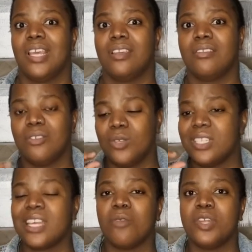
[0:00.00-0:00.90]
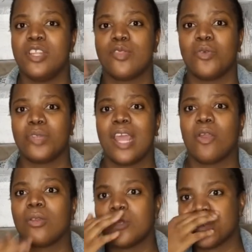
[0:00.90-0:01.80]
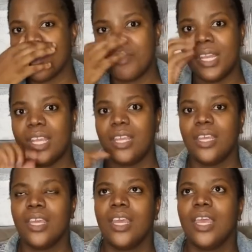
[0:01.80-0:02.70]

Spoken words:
Like you can tell when it's not like closed properly.